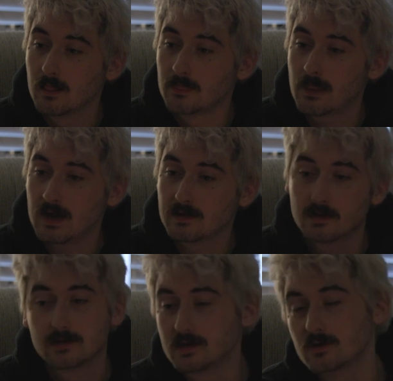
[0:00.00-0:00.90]
not a
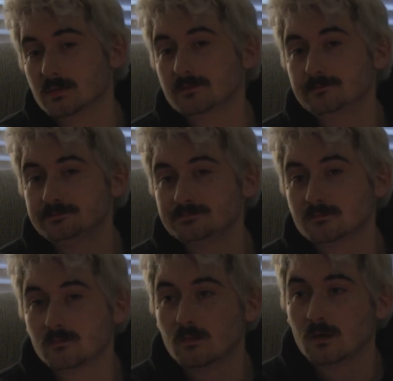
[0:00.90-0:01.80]
good human.
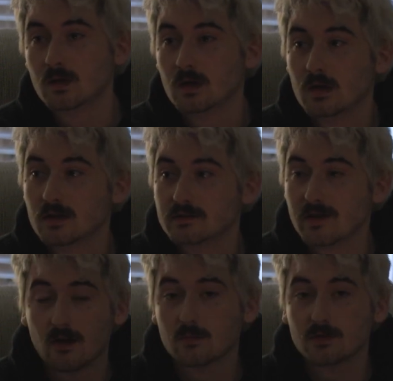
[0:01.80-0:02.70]

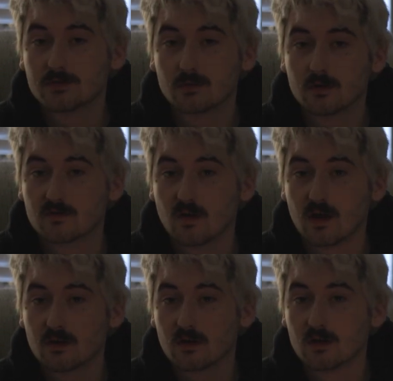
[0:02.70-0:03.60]
Terrible to her
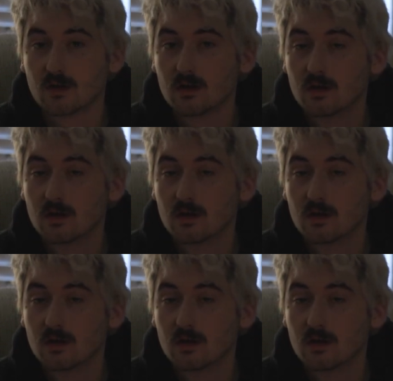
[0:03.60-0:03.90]
father.